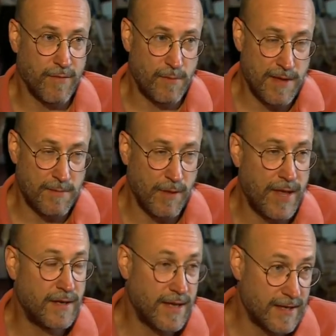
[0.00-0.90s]
for people
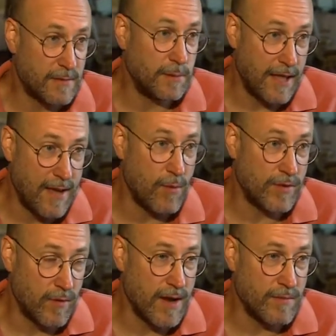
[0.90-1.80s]
and to get to play
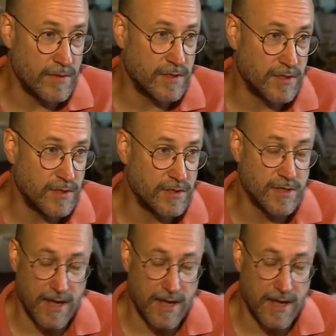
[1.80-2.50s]
with great musicians